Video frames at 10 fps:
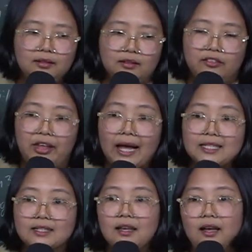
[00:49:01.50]

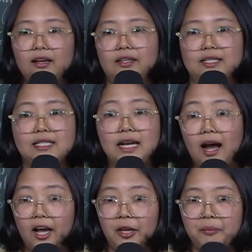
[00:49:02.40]
that's the
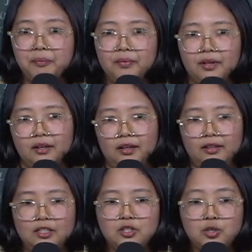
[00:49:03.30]
time
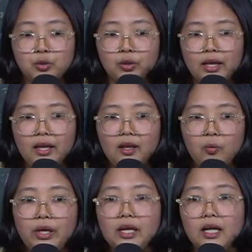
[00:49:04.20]
that truly
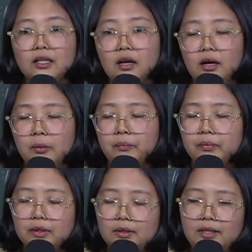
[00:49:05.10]
we can um,
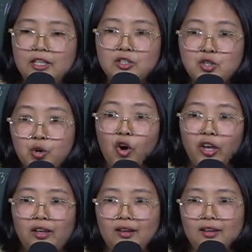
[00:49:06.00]

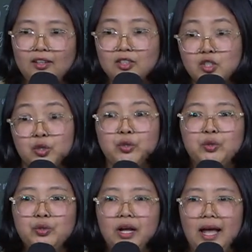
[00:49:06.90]
enjoy
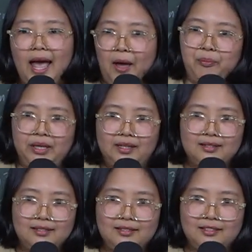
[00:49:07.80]
true
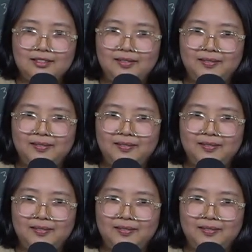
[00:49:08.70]
happiness.